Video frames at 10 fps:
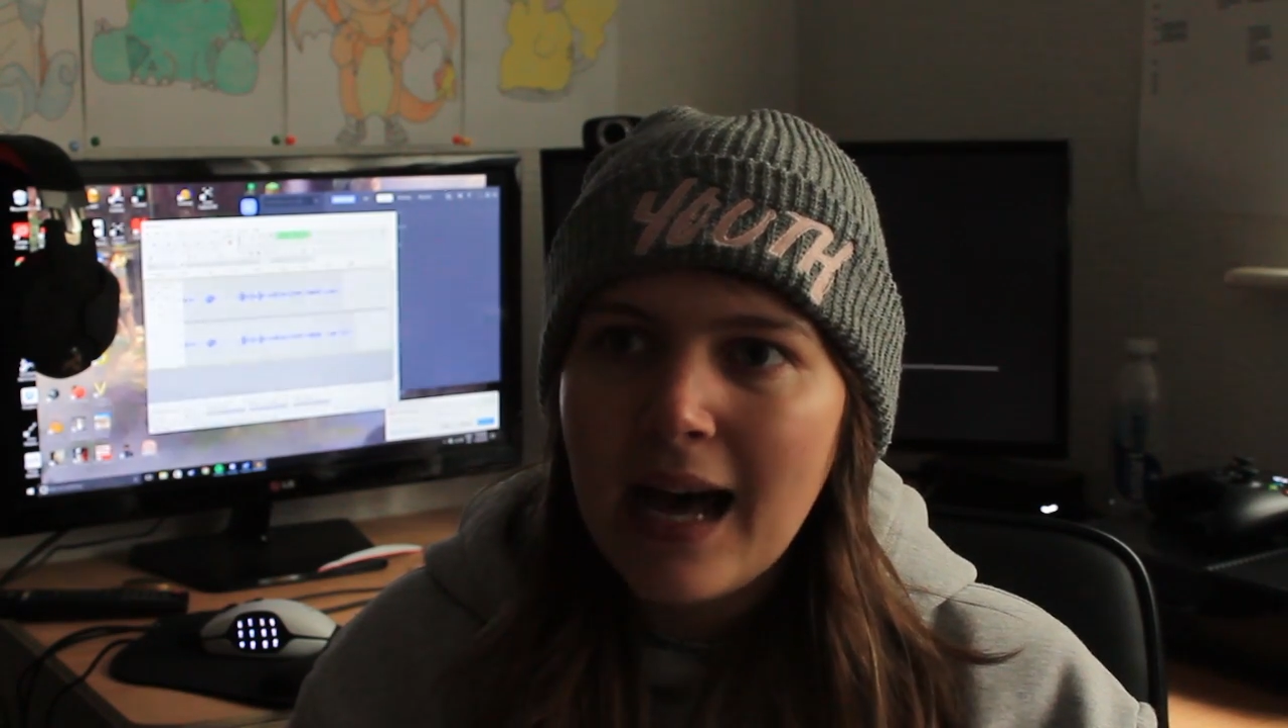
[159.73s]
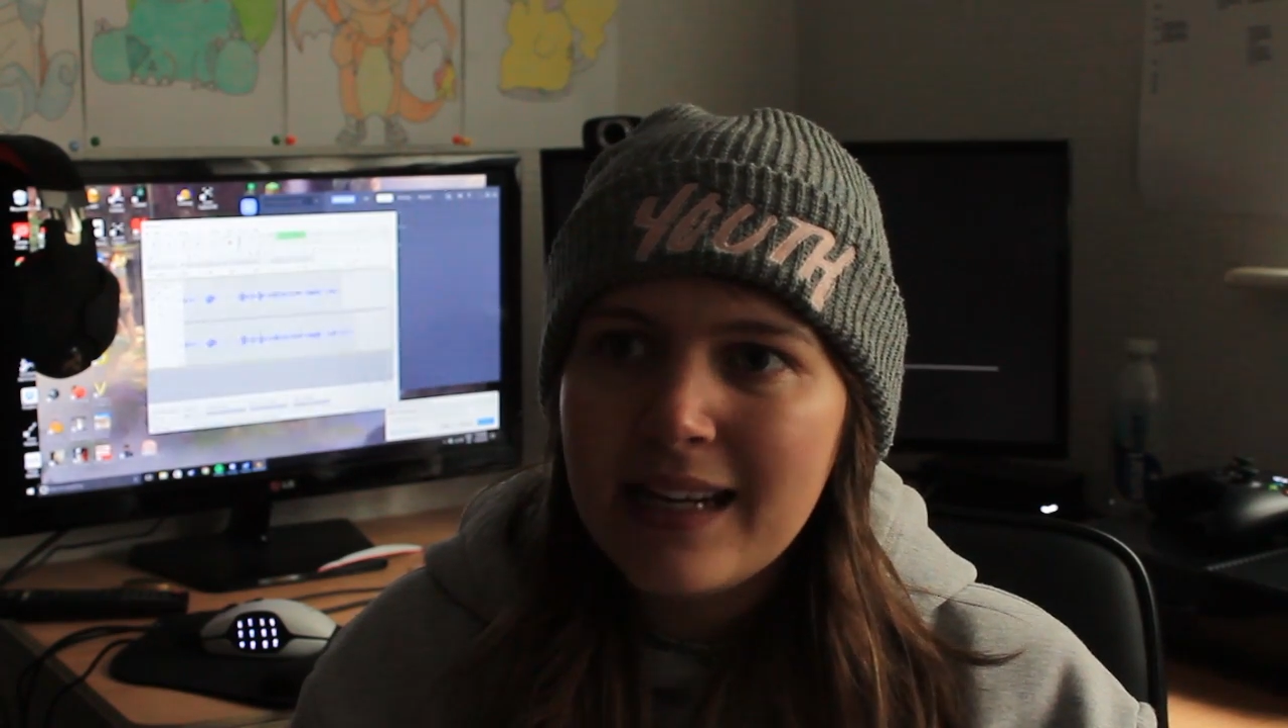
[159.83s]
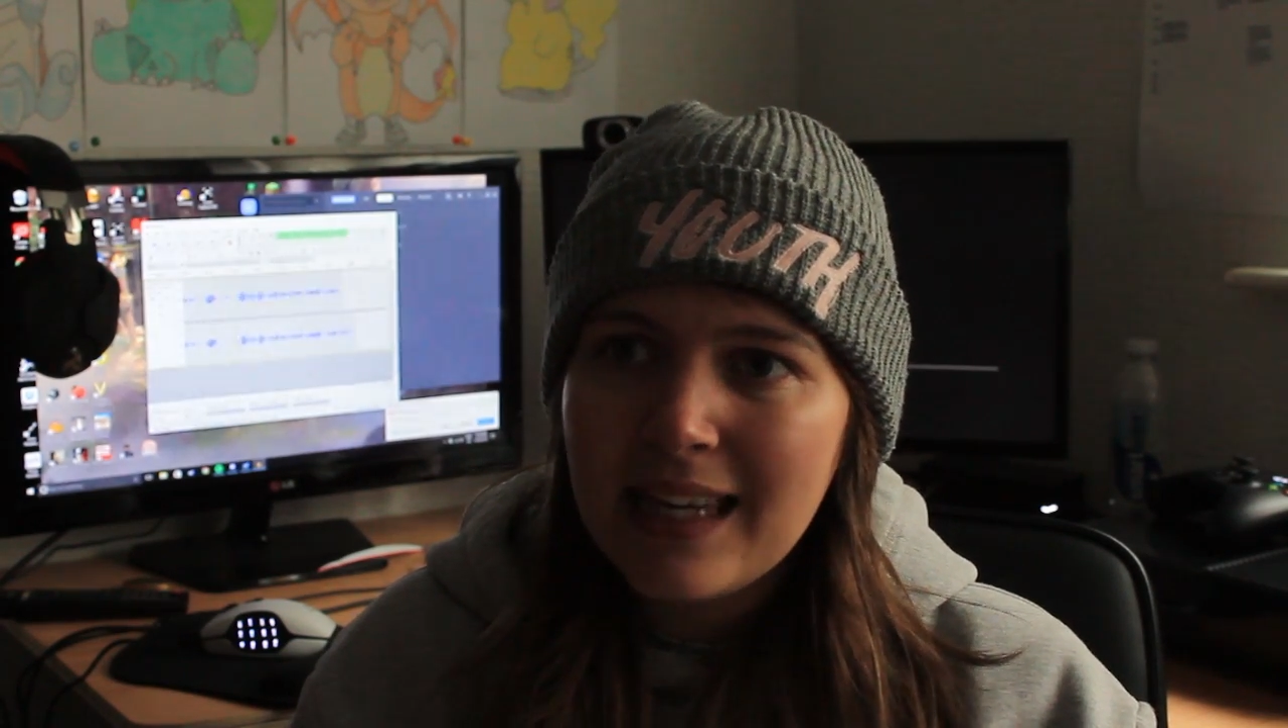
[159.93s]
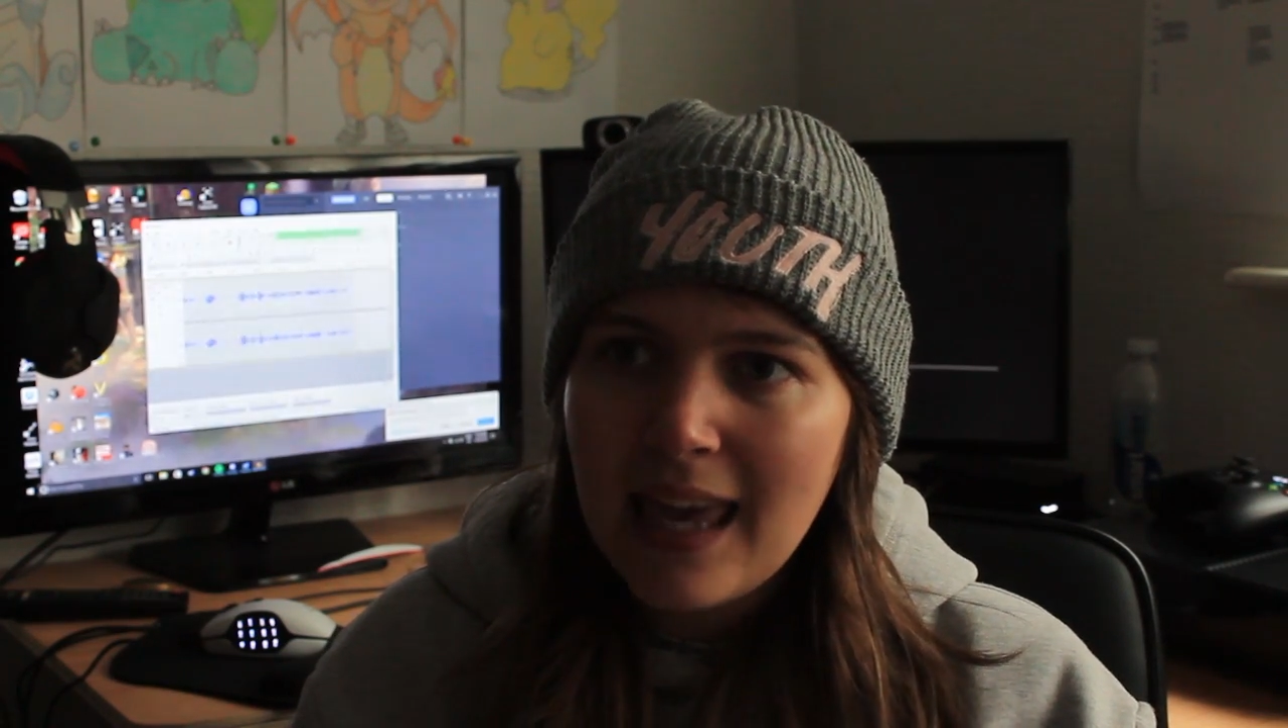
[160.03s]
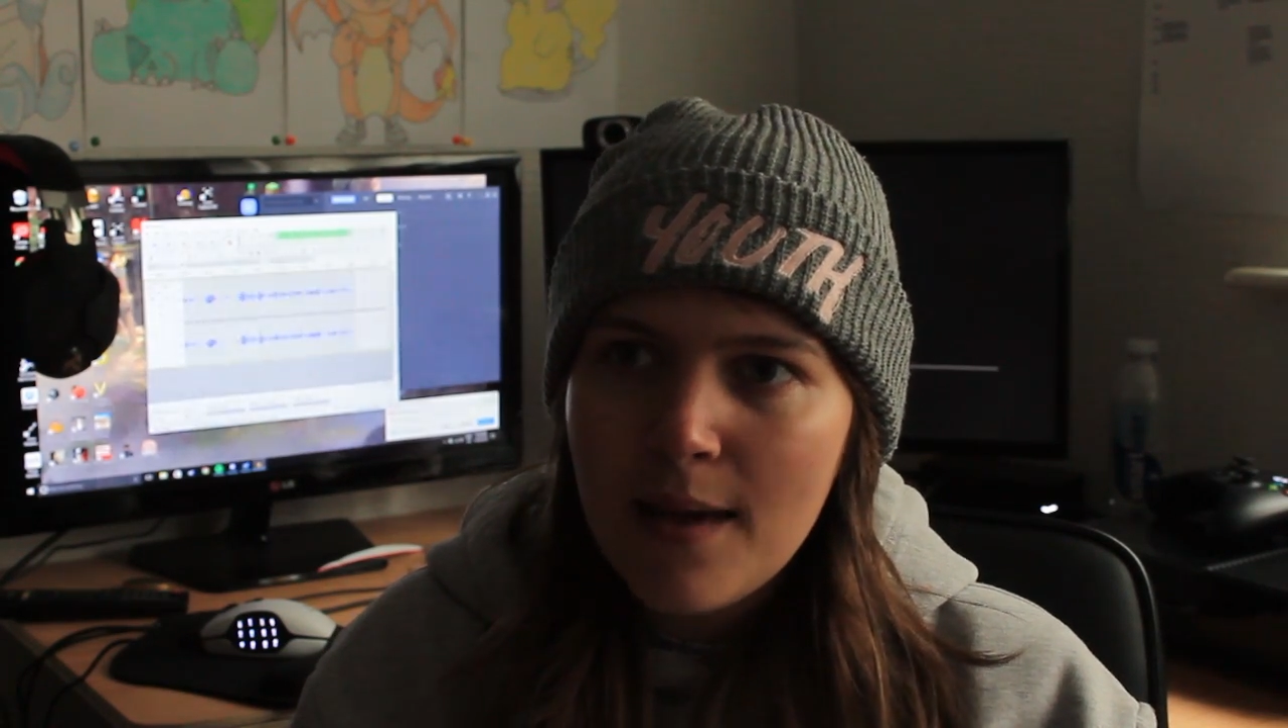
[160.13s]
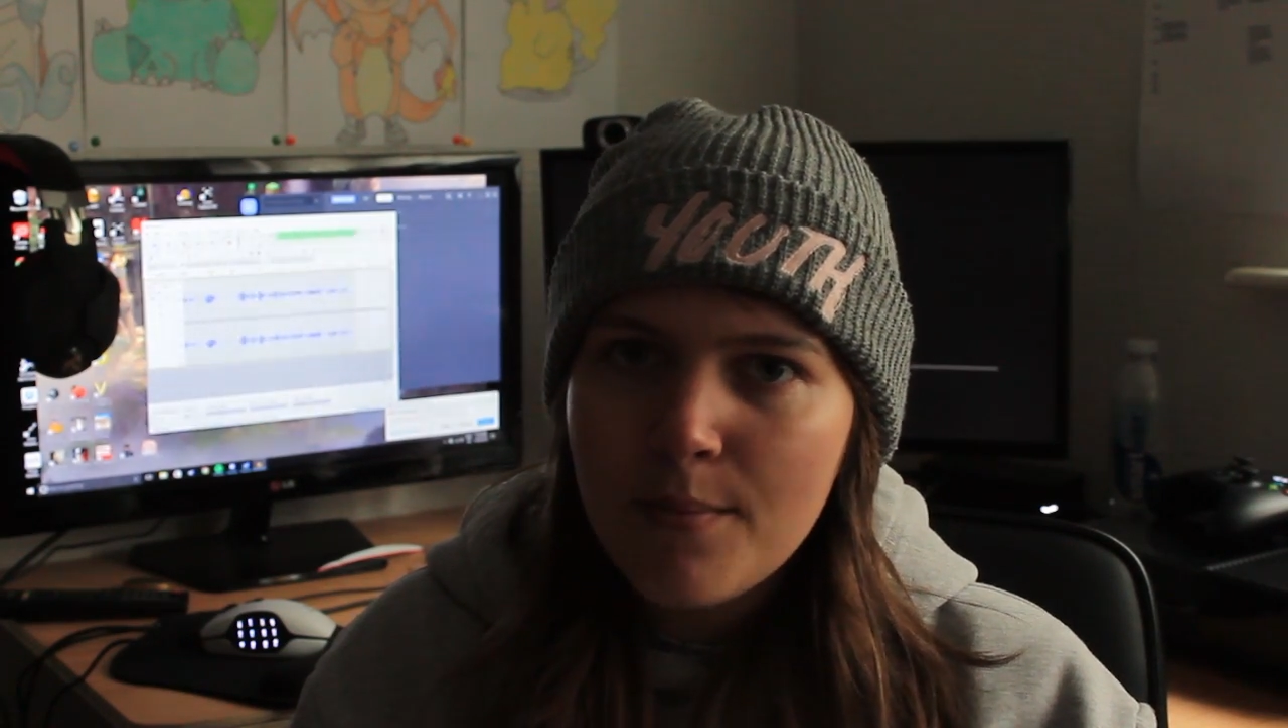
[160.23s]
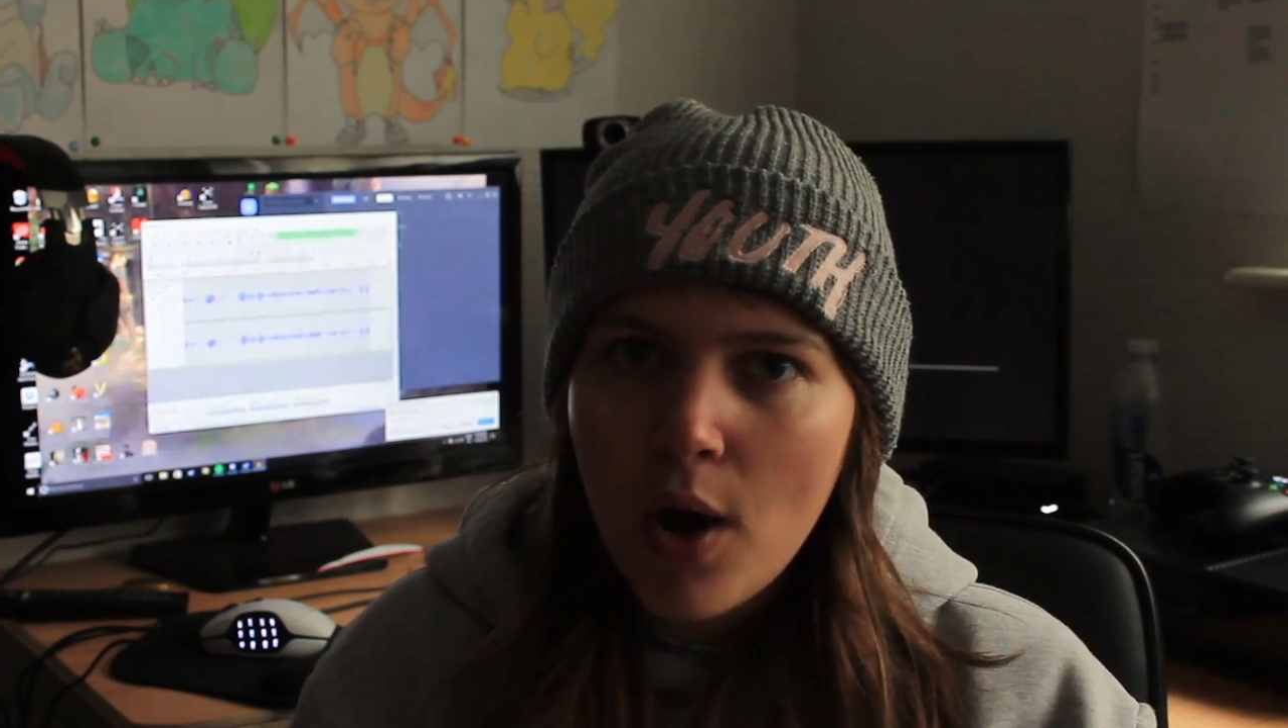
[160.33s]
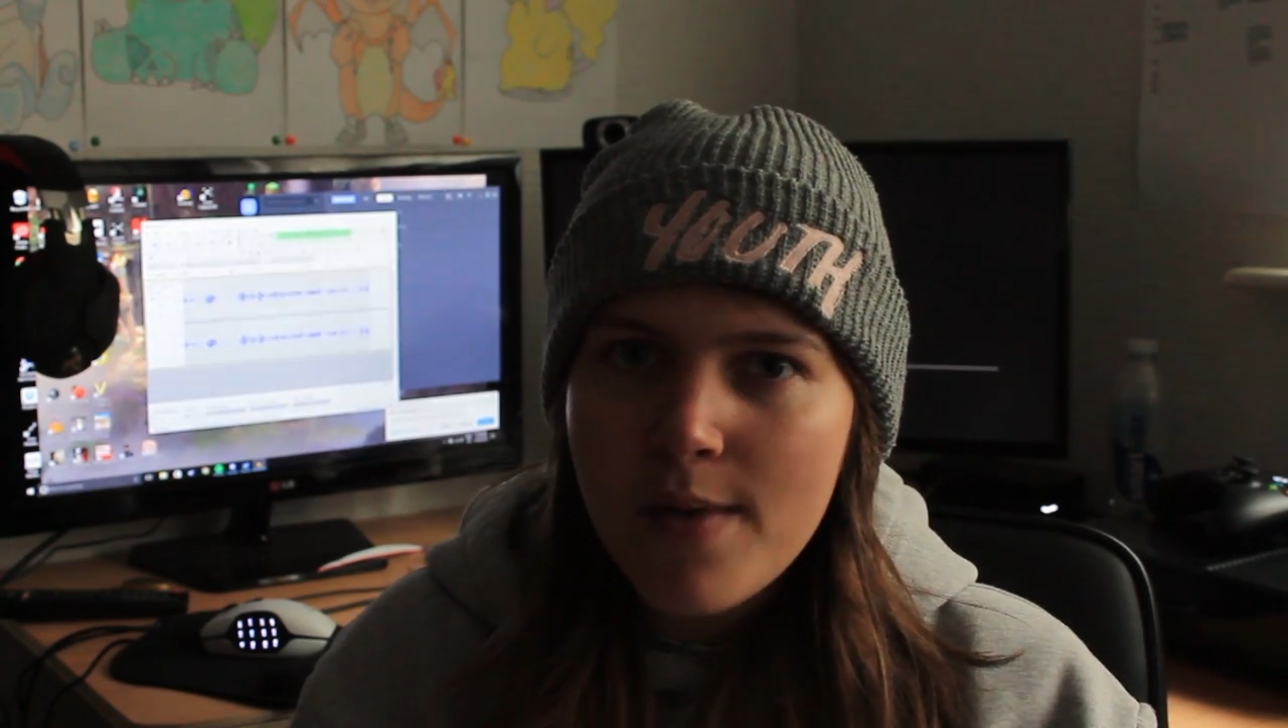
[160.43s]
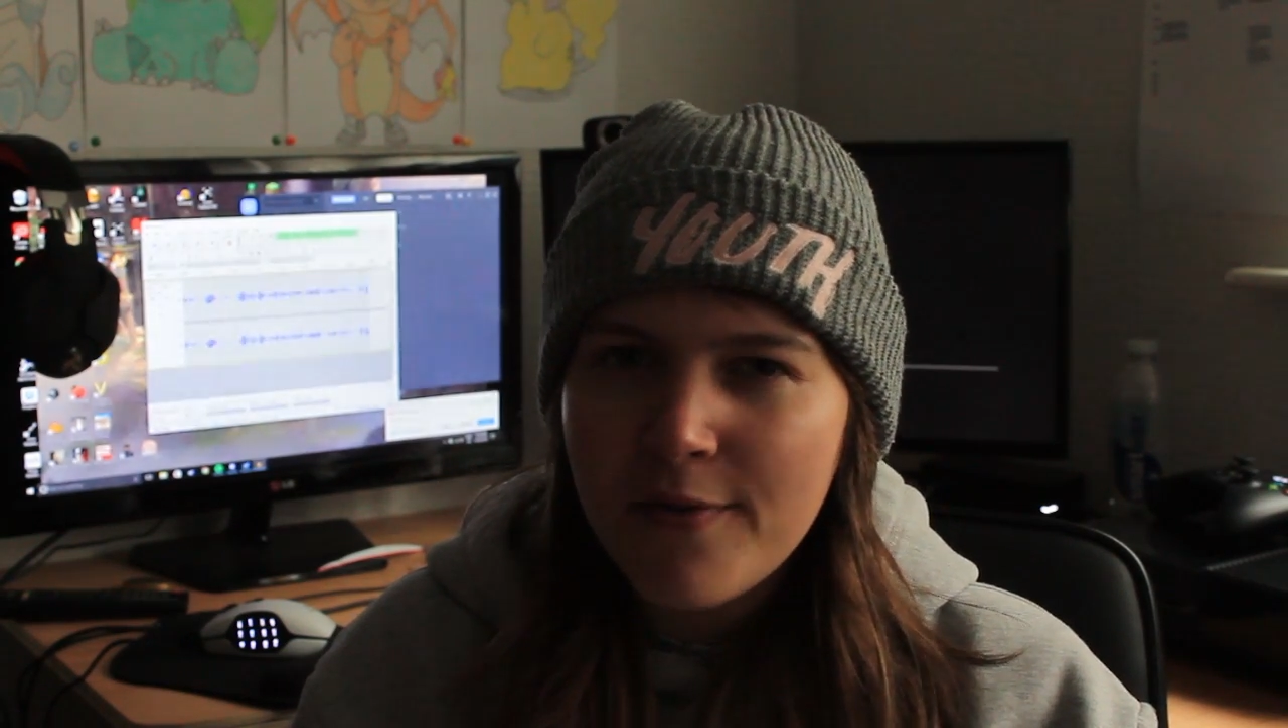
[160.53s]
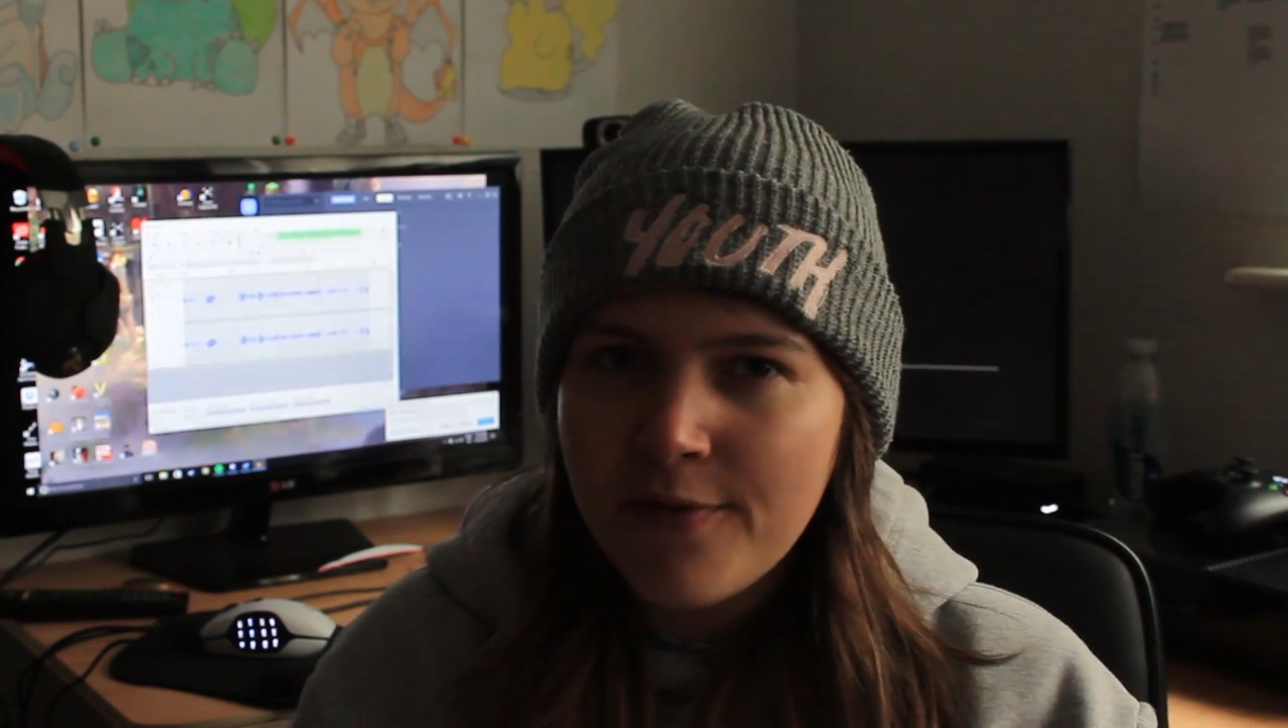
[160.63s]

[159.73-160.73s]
I had a Game Boy